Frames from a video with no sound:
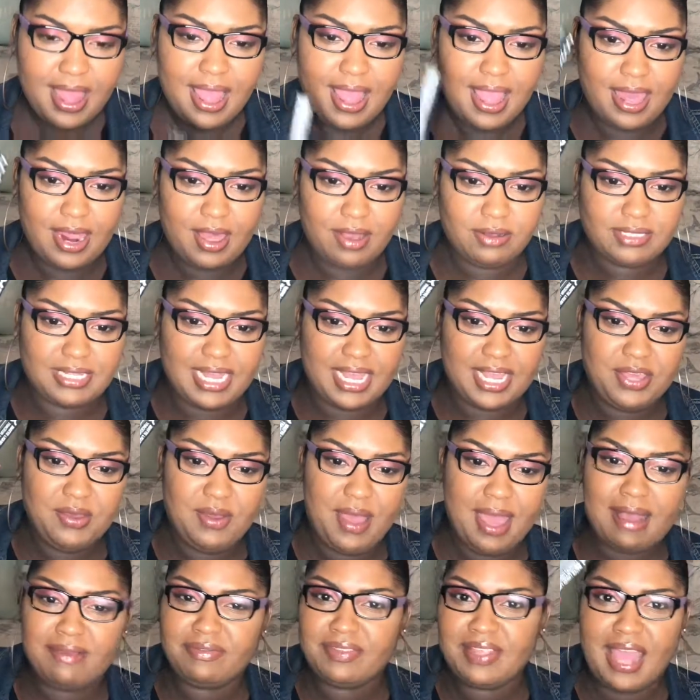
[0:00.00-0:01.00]
and it was like,
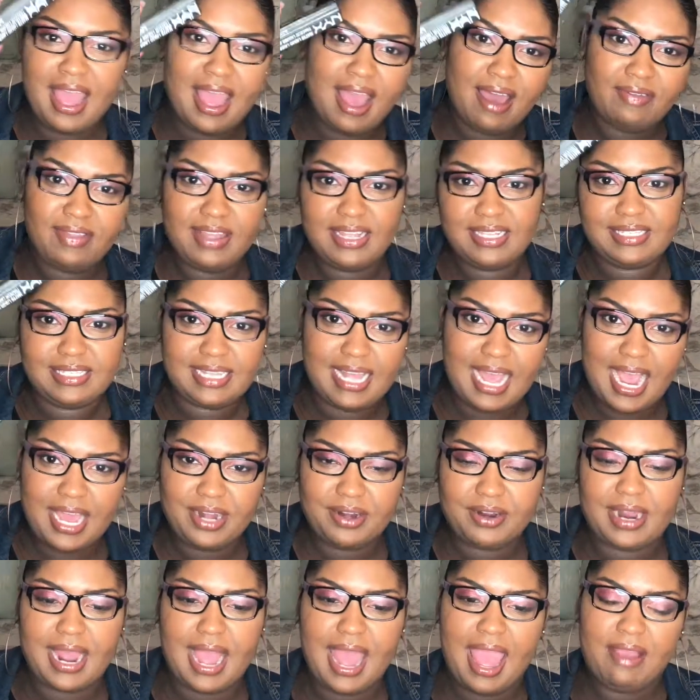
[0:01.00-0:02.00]
you have to have this
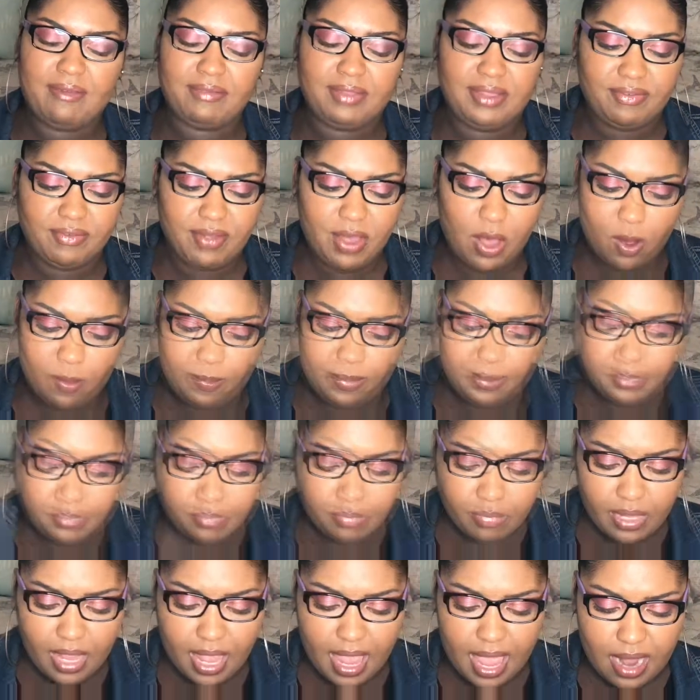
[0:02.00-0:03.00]
liner. I haven't even opened it
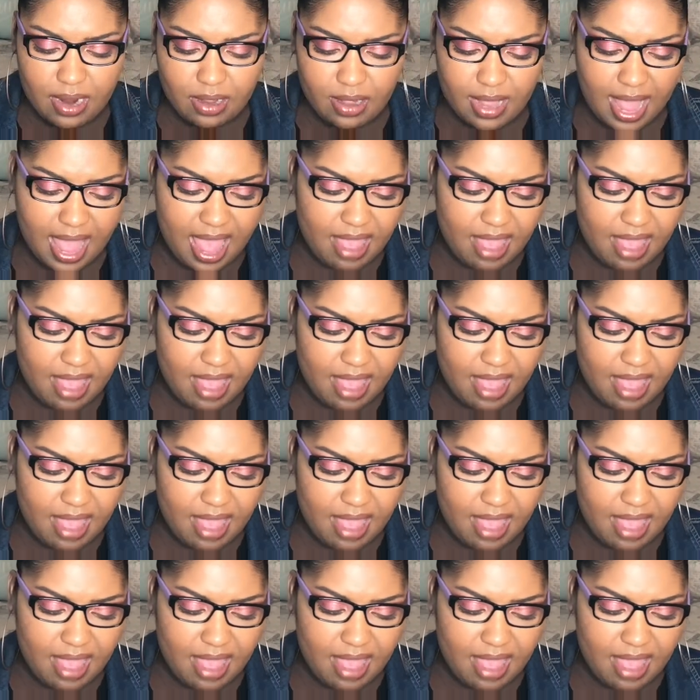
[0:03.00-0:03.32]
yet.